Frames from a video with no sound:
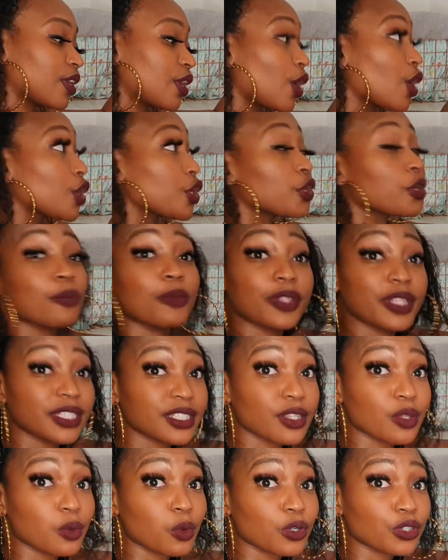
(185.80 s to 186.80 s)
You can put this in
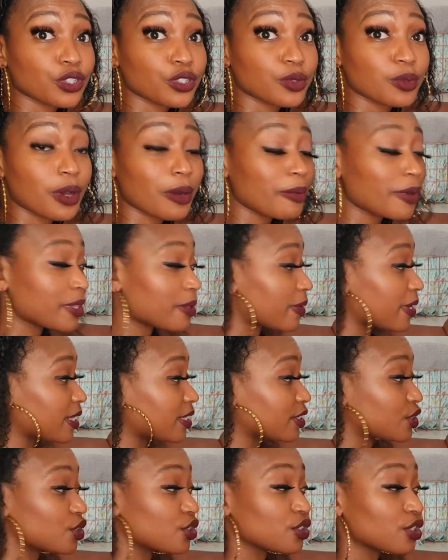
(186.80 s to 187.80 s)
the wash as well, by the way. This
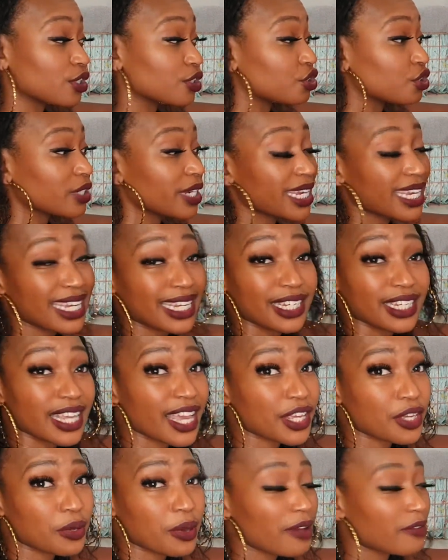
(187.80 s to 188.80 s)
just goes straight in. Yeah,
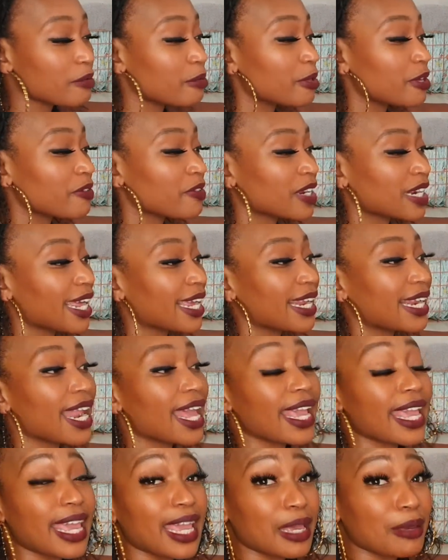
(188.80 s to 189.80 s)
you have a bit of
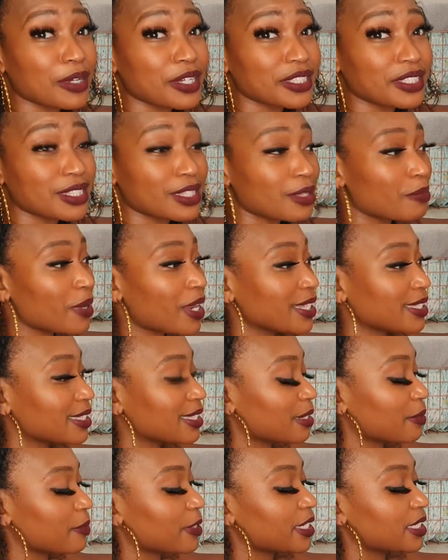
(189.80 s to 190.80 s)
clanging because of the
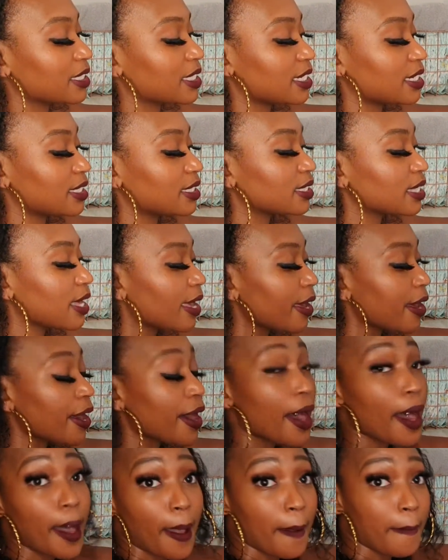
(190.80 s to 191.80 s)
plastic pieces,
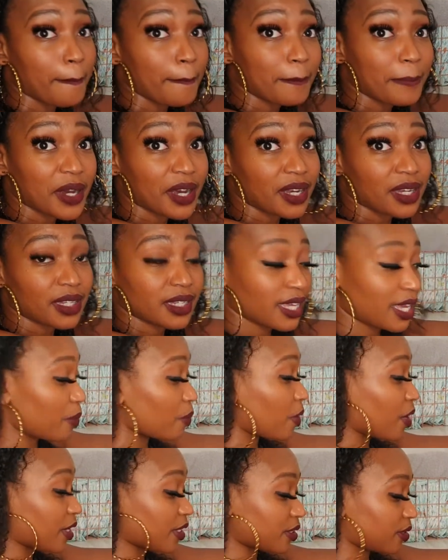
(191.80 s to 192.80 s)
but it
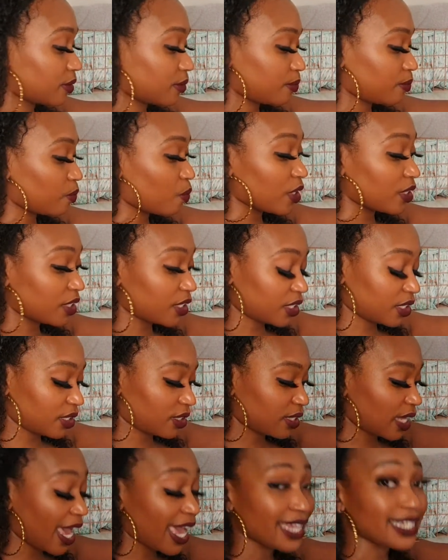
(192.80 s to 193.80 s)
works wonders.
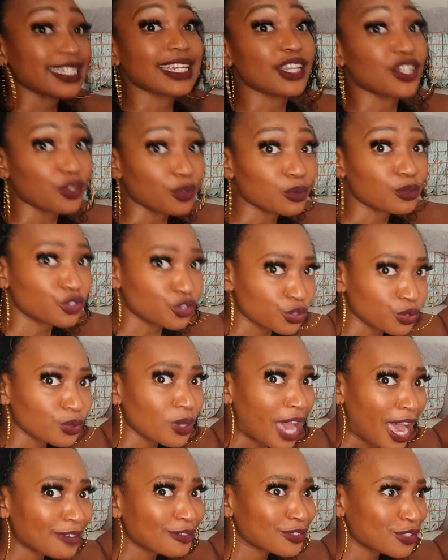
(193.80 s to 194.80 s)
And you do
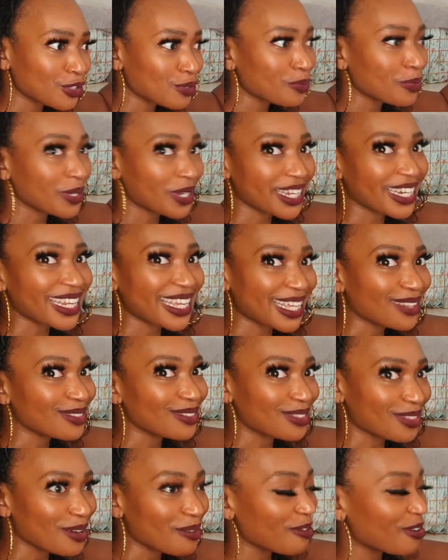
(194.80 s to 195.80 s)
have to put it in
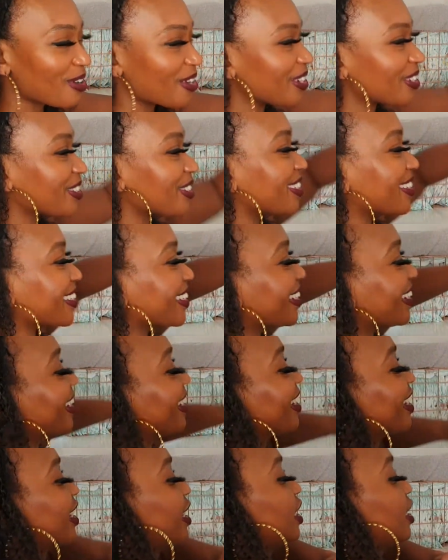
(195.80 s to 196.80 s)
the wash,
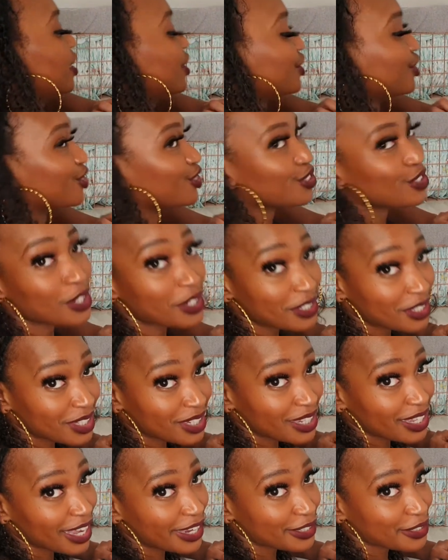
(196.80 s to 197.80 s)
just in
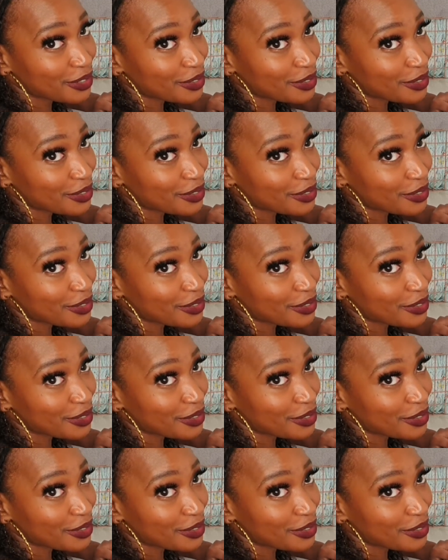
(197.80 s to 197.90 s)
case you